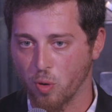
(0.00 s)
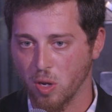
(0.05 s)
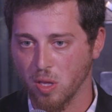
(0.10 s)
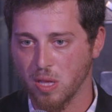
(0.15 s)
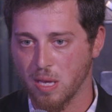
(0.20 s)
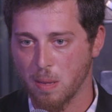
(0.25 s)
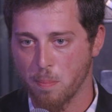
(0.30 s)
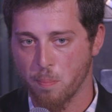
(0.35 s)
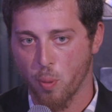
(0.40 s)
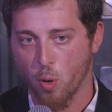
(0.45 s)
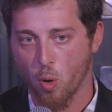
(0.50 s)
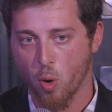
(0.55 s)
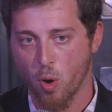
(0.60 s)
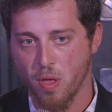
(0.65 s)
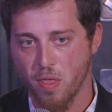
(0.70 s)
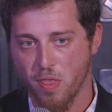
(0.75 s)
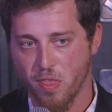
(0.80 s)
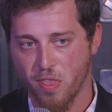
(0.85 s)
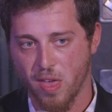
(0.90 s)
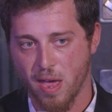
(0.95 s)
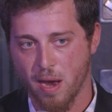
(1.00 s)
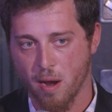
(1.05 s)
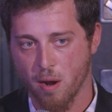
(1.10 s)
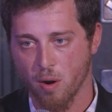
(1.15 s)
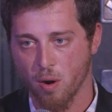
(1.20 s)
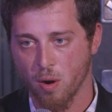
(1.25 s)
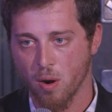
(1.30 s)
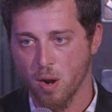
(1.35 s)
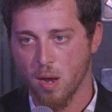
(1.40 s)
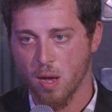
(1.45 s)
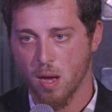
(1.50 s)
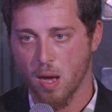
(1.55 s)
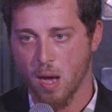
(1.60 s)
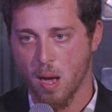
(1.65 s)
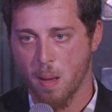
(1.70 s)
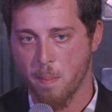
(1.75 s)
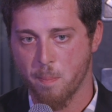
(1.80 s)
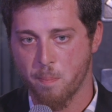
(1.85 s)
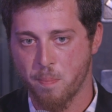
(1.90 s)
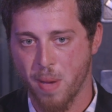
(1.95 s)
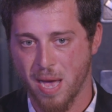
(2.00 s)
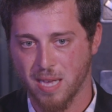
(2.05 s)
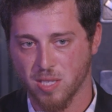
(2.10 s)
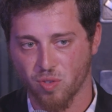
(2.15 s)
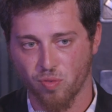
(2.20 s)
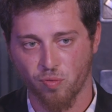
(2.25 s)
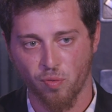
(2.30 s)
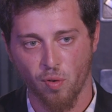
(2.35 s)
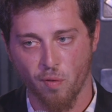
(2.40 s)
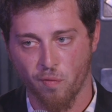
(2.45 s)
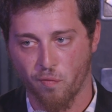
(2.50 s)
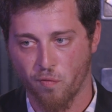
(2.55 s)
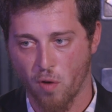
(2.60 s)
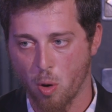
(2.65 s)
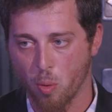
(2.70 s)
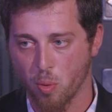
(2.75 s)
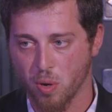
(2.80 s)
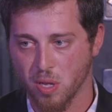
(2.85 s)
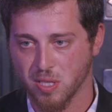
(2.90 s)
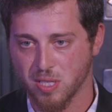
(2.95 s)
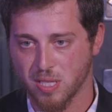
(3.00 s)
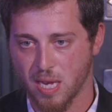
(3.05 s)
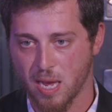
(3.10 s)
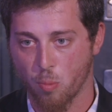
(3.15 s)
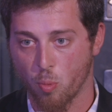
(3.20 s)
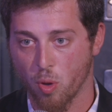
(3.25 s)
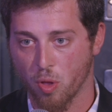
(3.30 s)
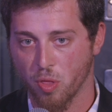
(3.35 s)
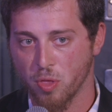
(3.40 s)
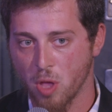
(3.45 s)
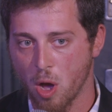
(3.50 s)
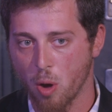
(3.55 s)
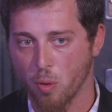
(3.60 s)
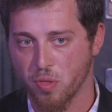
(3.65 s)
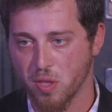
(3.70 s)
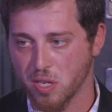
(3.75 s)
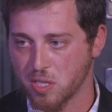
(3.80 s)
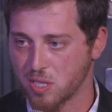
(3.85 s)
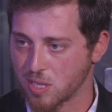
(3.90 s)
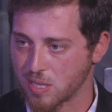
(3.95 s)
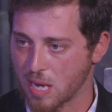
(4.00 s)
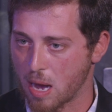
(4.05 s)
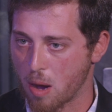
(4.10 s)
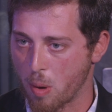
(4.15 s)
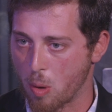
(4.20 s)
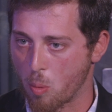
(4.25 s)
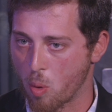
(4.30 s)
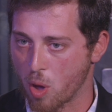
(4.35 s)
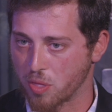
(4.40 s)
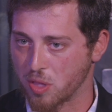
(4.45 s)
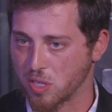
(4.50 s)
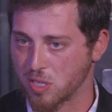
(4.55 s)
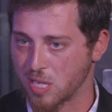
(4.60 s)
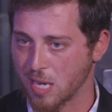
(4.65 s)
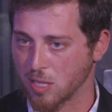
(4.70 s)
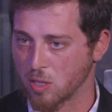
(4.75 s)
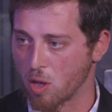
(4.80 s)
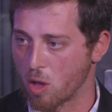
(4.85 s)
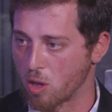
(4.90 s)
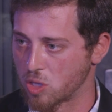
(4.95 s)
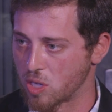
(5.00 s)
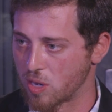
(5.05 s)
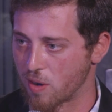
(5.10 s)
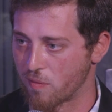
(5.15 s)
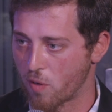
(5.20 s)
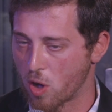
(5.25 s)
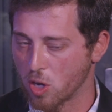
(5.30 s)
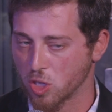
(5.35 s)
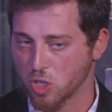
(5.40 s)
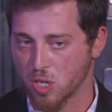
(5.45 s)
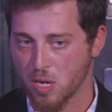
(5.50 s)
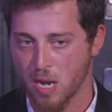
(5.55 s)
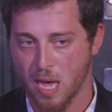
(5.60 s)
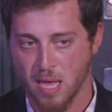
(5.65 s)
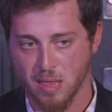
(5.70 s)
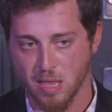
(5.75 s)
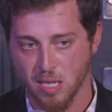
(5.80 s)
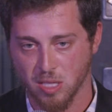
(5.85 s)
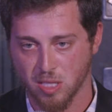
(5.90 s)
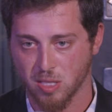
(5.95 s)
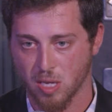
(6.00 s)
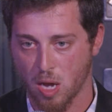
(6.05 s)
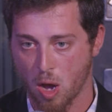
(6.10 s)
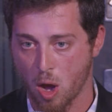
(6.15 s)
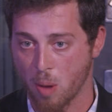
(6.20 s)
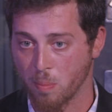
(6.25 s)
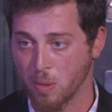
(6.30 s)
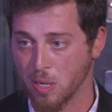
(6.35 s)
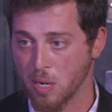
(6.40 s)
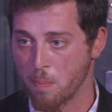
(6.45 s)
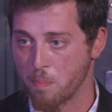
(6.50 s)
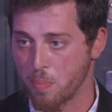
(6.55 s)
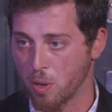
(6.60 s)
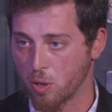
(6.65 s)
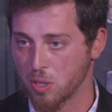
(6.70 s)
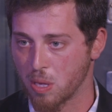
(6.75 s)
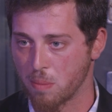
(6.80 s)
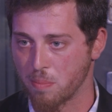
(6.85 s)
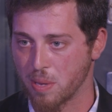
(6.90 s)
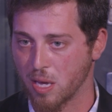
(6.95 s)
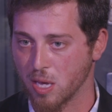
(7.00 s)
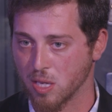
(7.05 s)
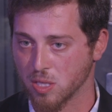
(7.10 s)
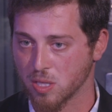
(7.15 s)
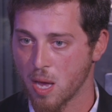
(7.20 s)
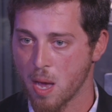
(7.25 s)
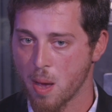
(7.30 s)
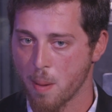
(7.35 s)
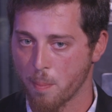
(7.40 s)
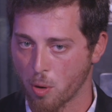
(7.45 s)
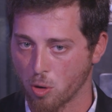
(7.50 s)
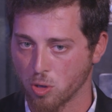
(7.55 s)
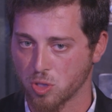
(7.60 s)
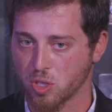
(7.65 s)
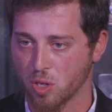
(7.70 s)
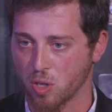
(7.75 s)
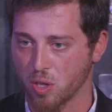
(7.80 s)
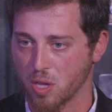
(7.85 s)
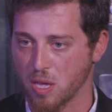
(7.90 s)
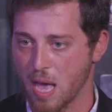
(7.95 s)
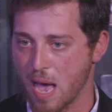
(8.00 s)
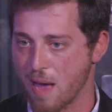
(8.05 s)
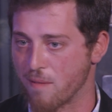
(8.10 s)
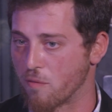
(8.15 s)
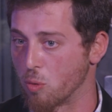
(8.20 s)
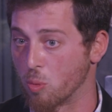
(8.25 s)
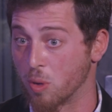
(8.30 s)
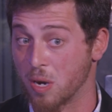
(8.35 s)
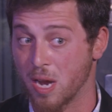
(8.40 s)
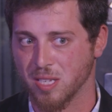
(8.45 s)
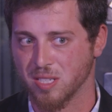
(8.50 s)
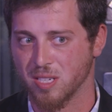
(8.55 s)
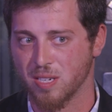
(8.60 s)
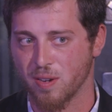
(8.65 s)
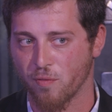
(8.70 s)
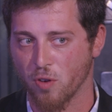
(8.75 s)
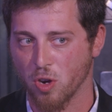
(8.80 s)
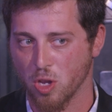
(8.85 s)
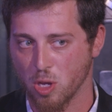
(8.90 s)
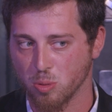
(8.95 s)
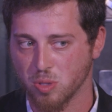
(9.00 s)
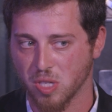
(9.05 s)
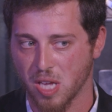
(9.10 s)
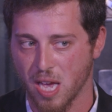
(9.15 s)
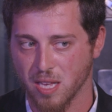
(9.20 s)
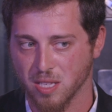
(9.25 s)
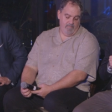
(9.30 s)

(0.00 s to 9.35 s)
really put their best foot forward and say, well, no, this is how I want the technology to function, and this is how I'm going to build it, because personally, everyone has a different use